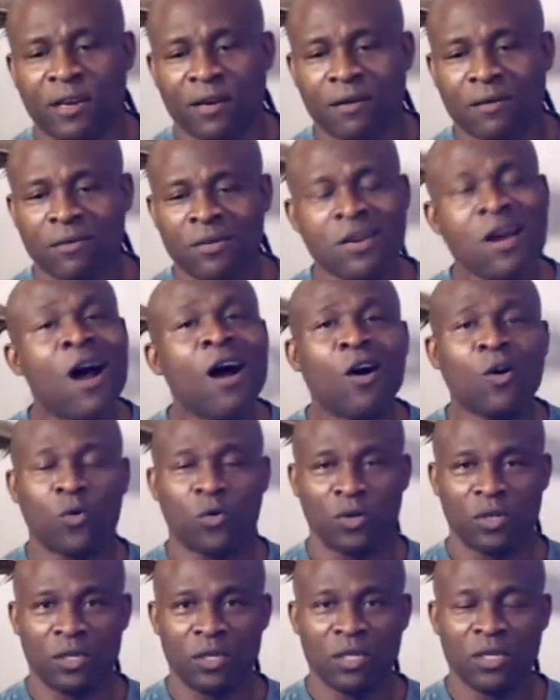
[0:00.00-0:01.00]
No.
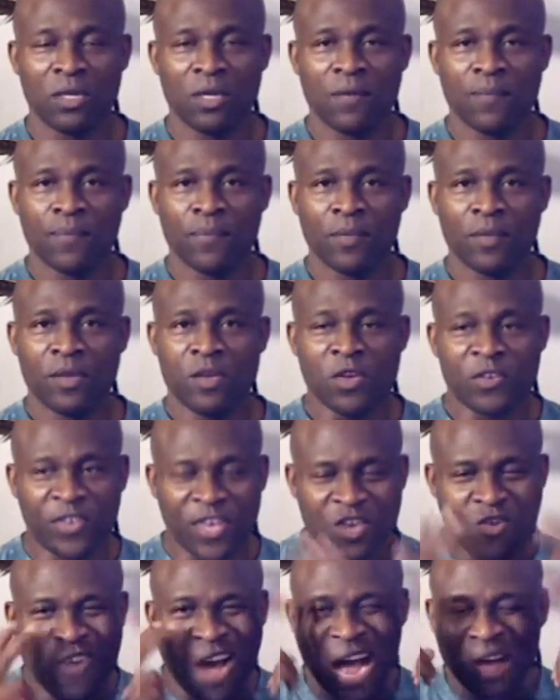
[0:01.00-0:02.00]
You see,
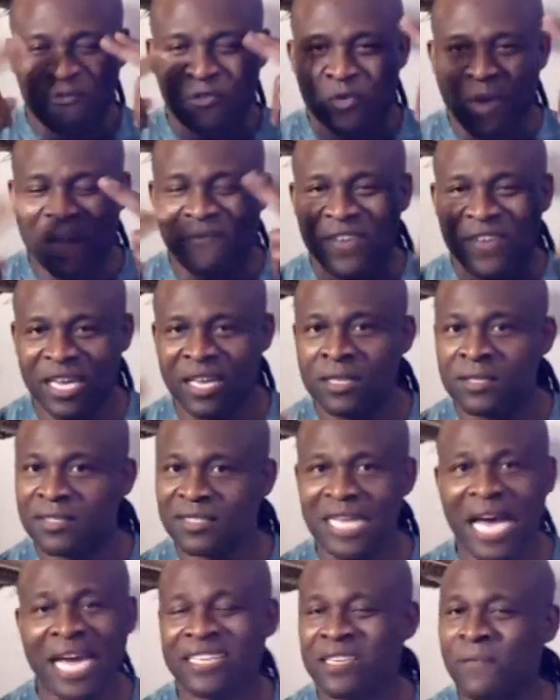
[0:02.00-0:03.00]
you have to have
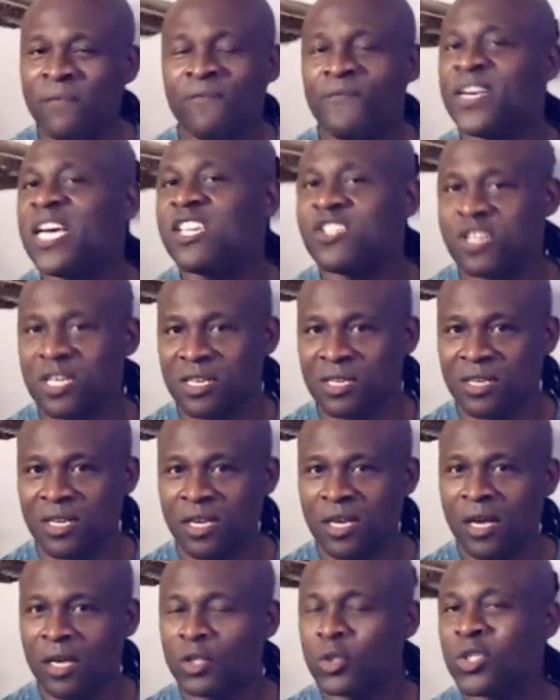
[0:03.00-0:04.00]
insight and vision
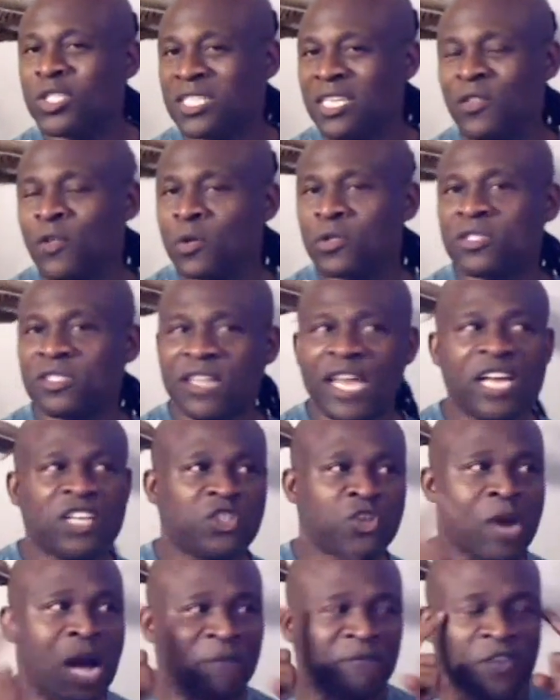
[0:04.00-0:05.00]
to see those things. You
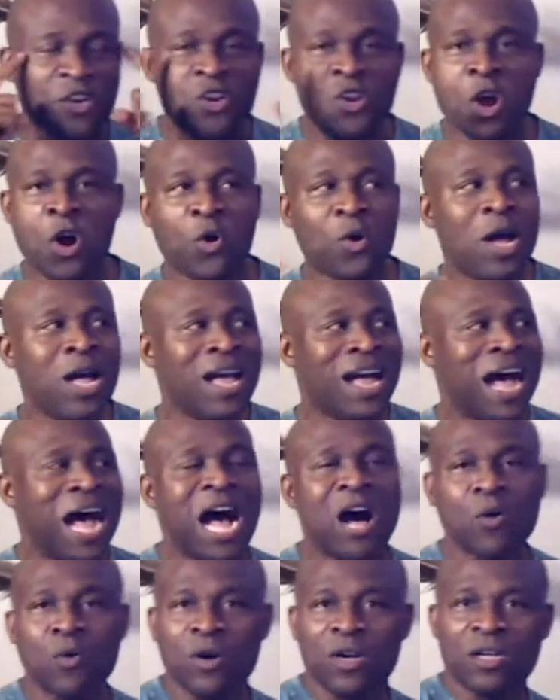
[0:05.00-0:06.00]
have to know
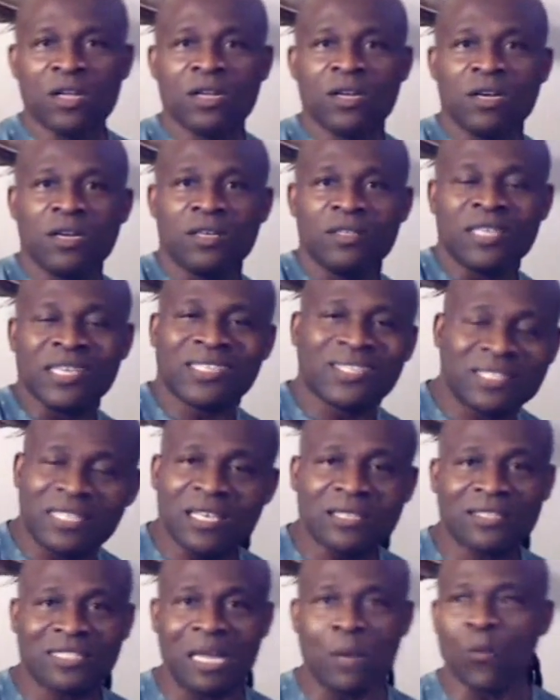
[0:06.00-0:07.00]
how the
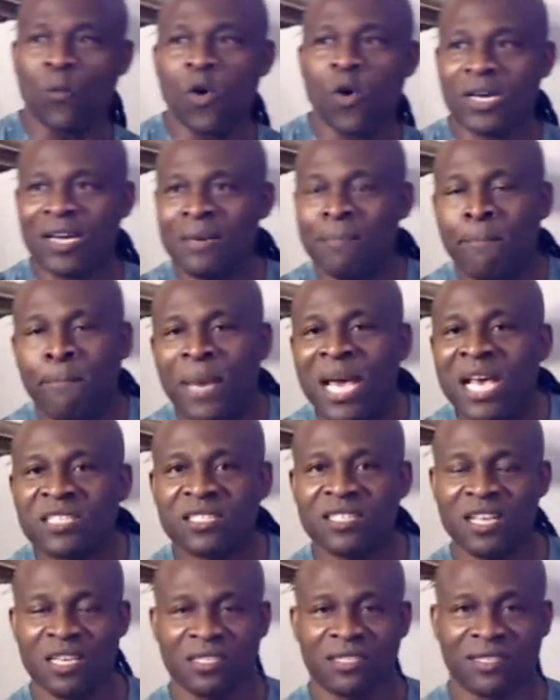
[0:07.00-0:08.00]
system works in
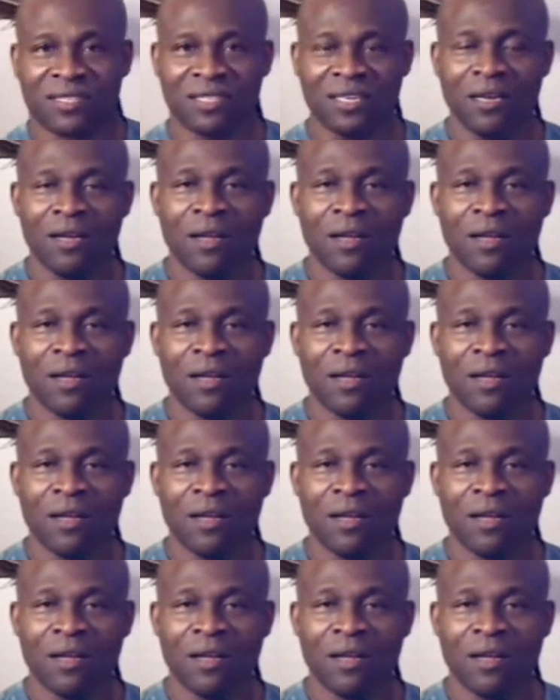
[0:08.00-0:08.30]
business.